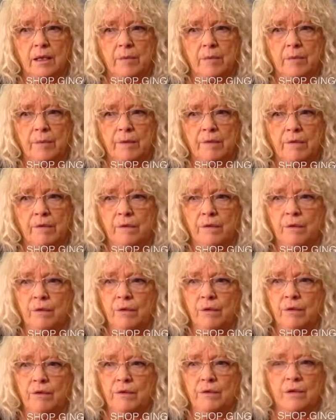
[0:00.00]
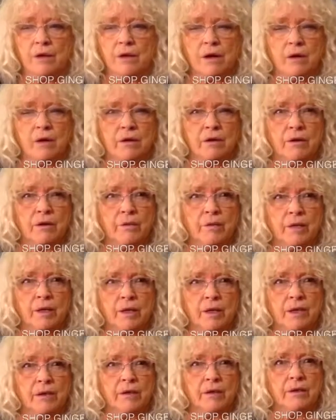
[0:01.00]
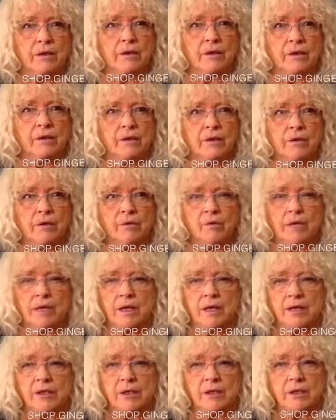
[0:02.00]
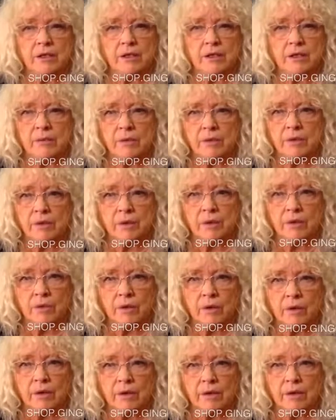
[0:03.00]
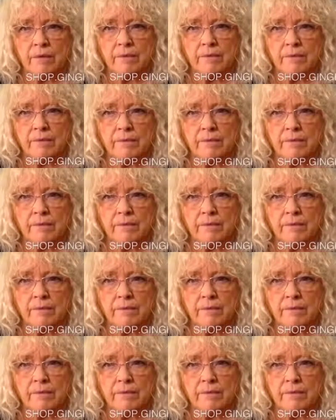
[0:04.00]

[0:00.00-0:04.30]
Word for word: be full of sorrow because their relationship wasn't working.